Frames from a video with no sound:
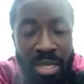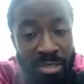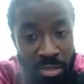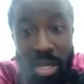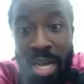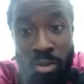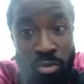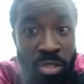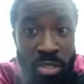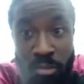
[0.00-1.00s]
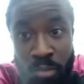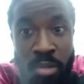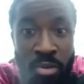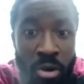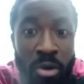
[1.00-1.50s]
I still I will still be in
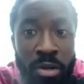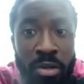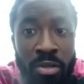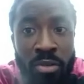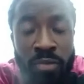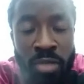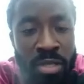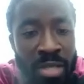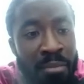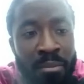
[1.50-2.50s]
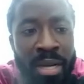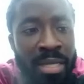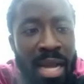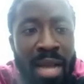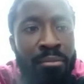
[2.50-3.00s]
the corridors of this. I
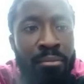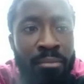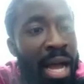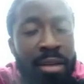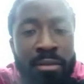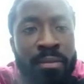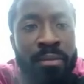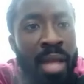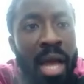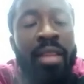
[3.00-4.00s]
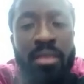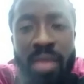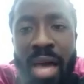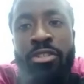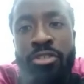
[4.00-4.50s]
might mm-hmm. I'm I, I,
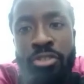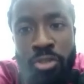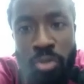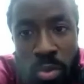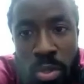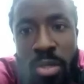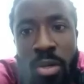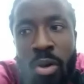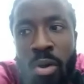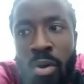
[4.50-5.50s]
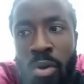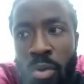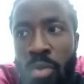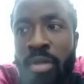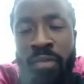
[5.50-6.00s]
I should
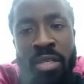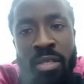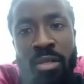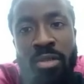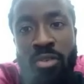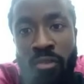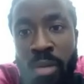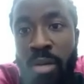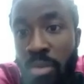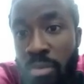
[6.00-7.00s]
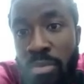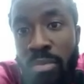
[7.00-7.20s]
own a facility mm-hmm. of my own.